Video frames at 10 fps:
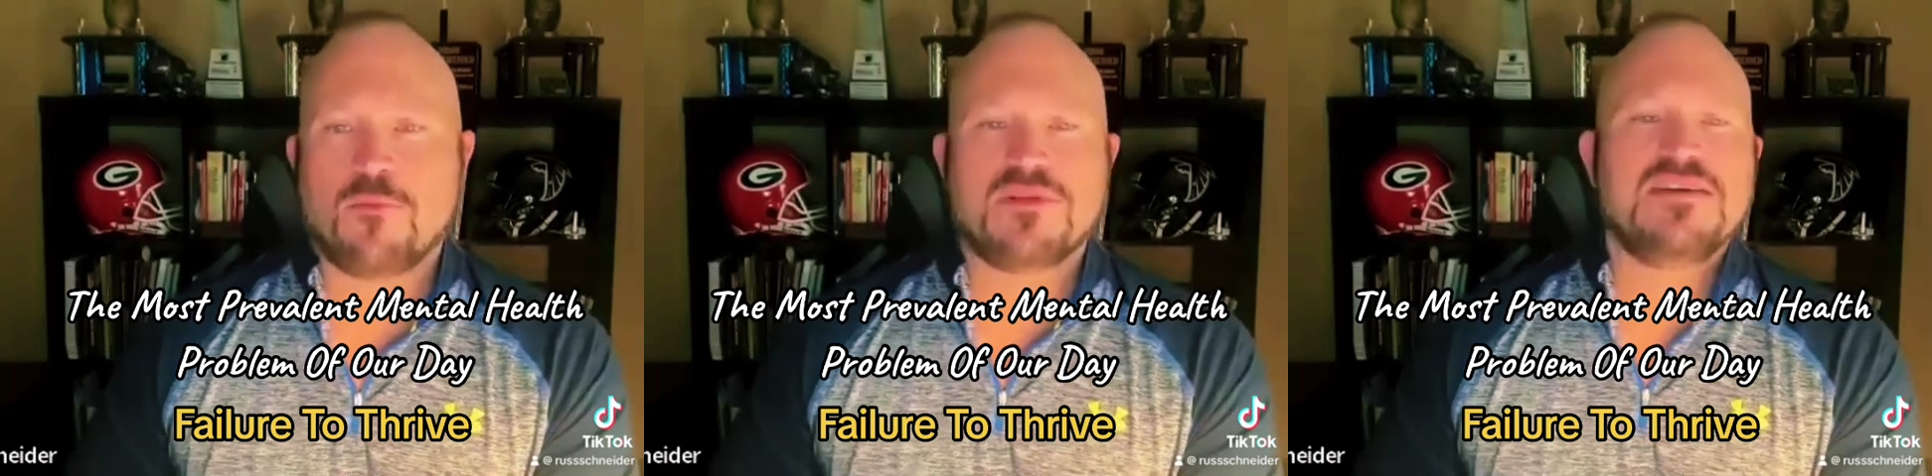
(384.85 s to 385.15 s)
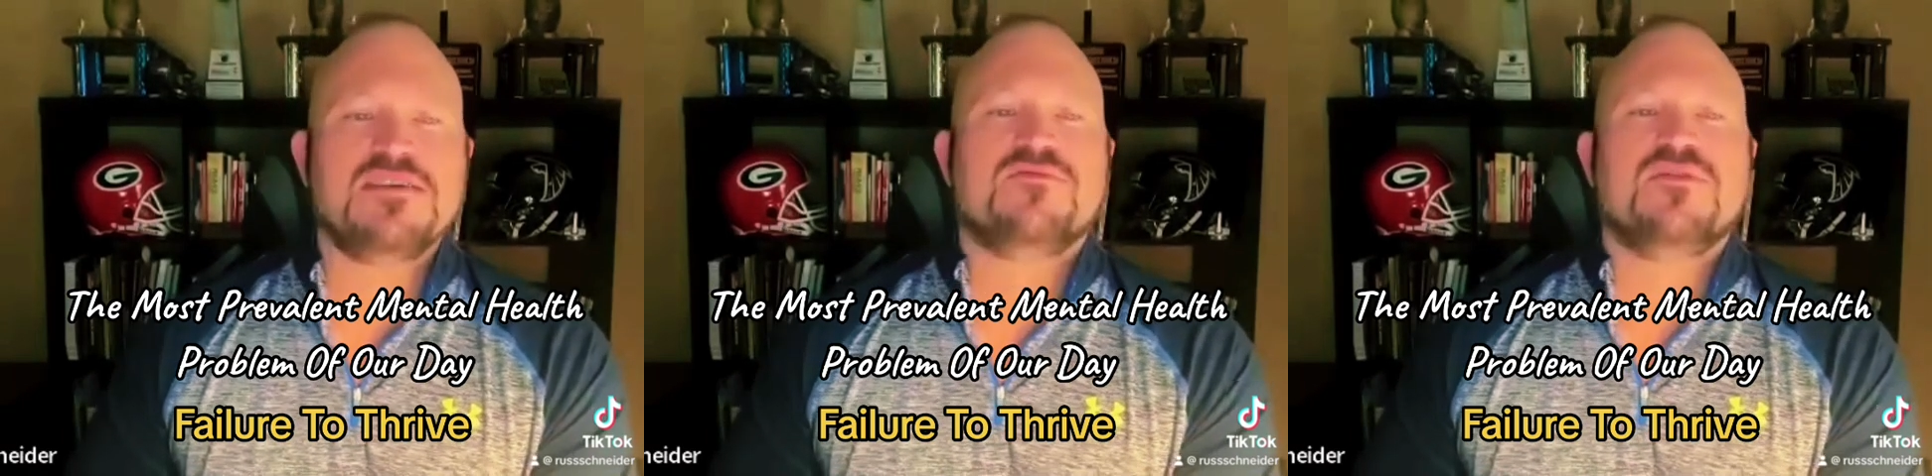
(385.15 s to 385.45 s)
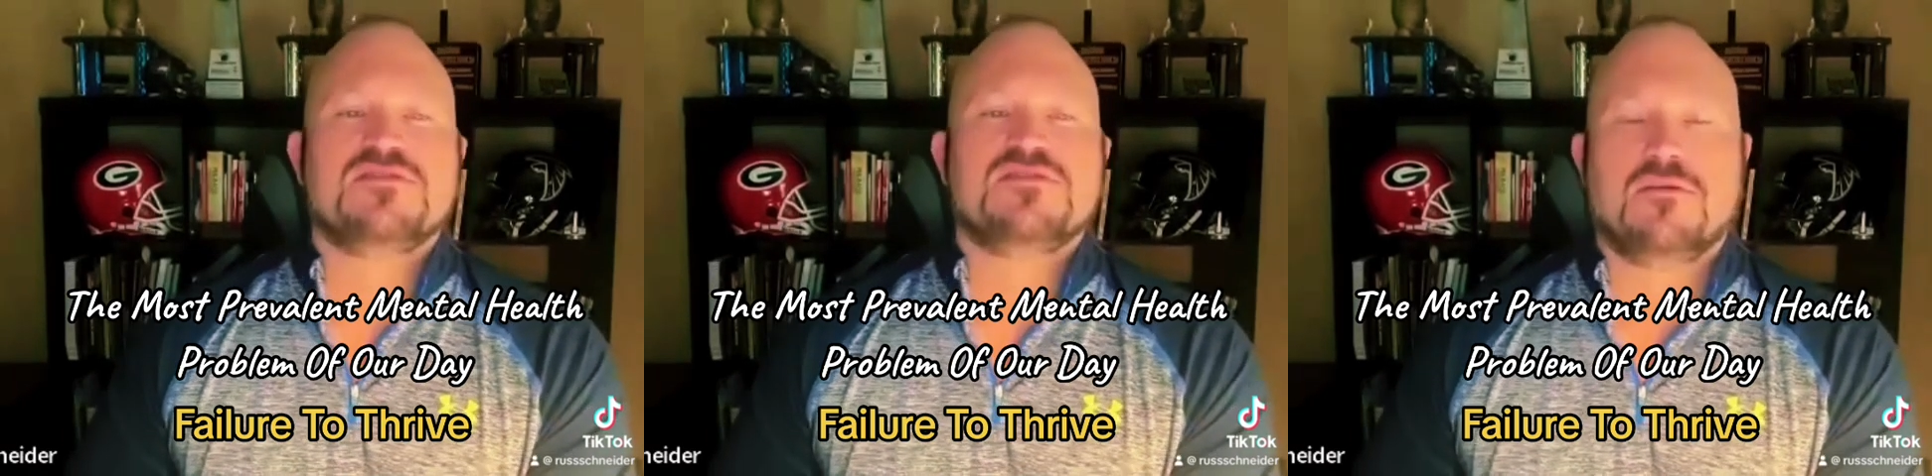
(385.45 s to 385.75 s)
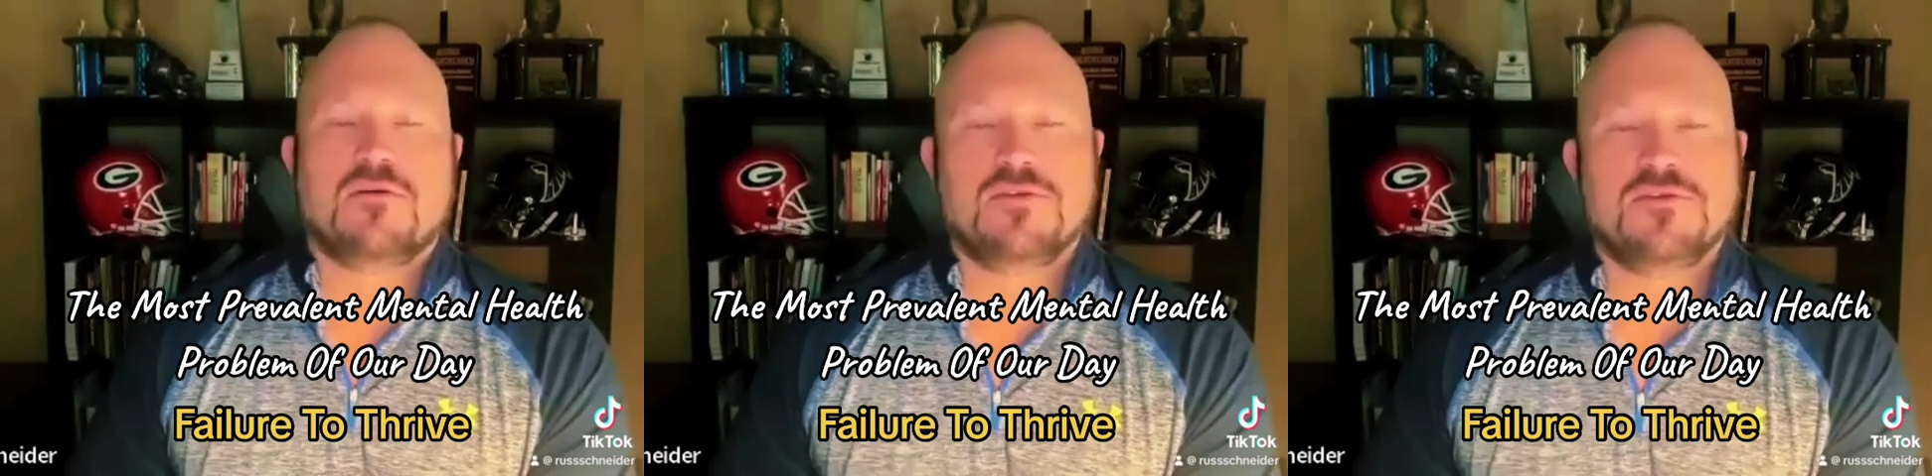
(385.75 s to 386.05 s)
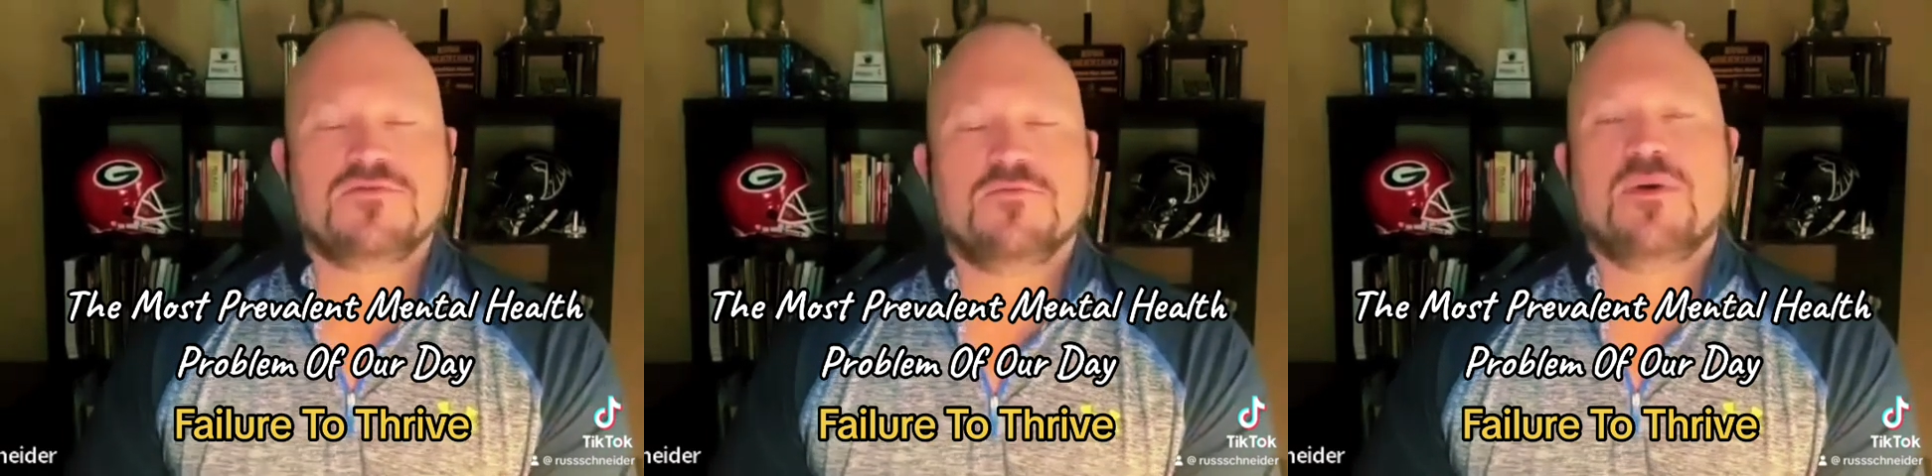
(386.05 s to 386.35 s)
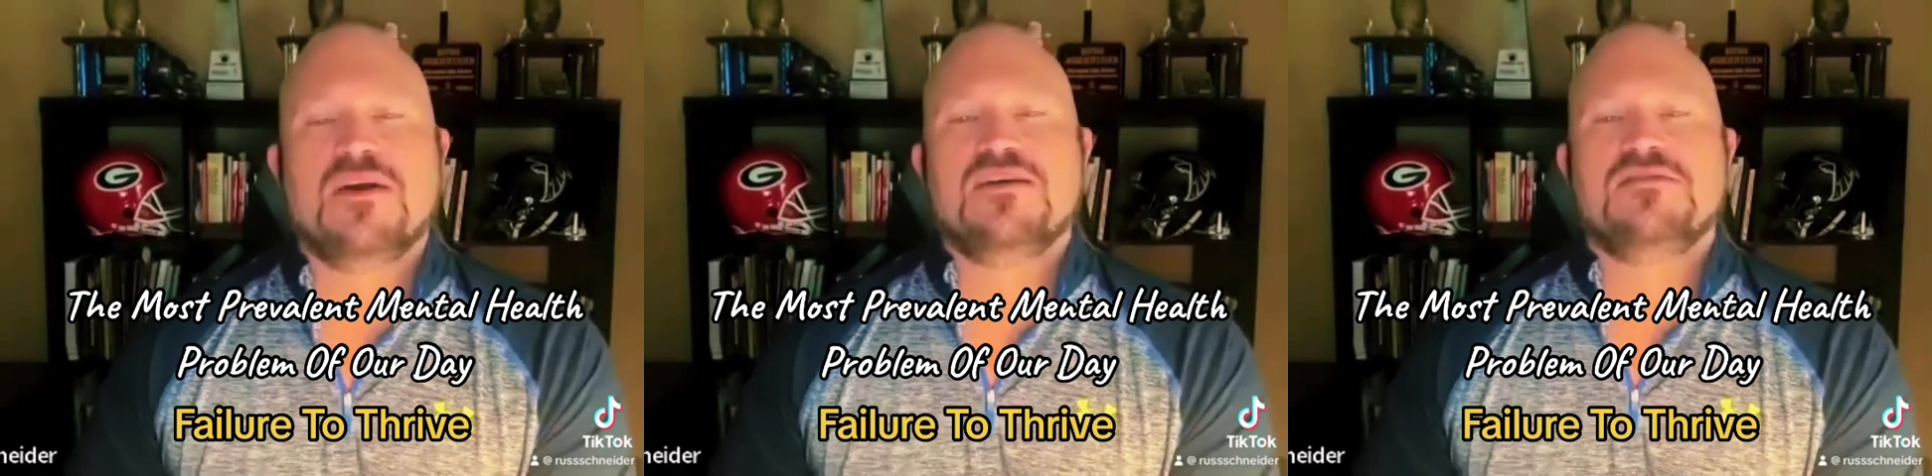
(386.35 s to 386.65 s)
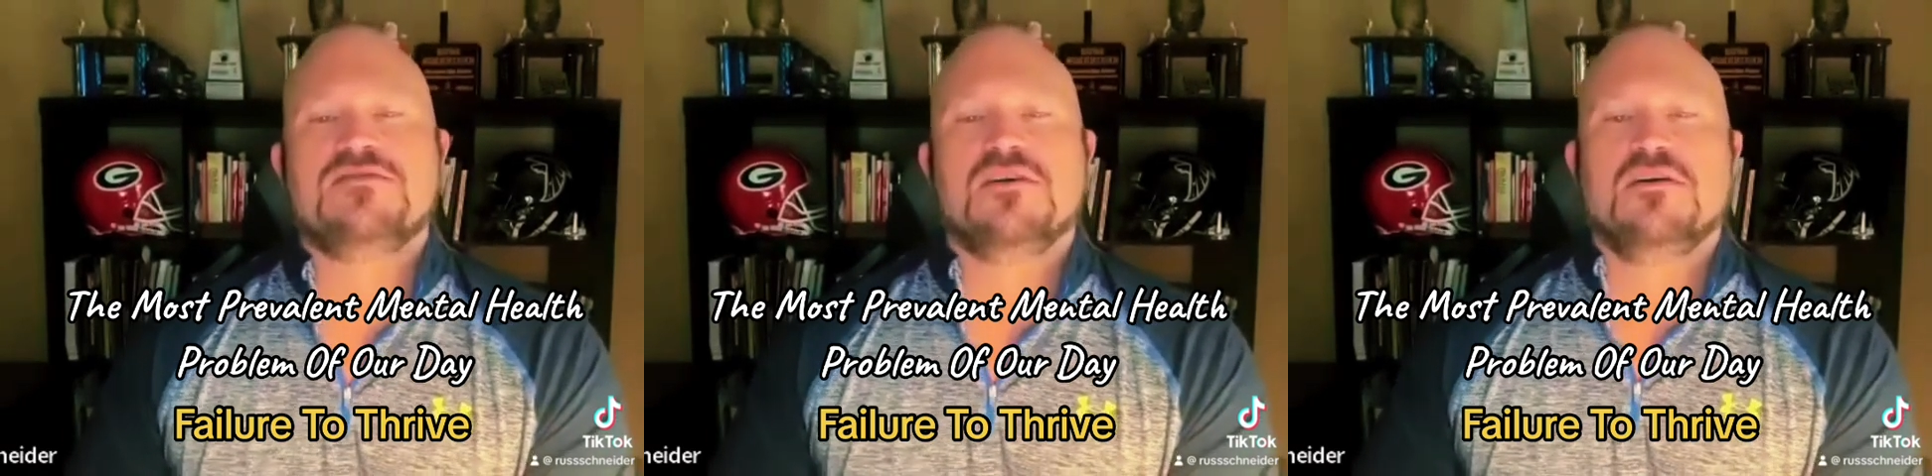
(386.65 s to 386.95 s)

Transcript: please visit our YouTube page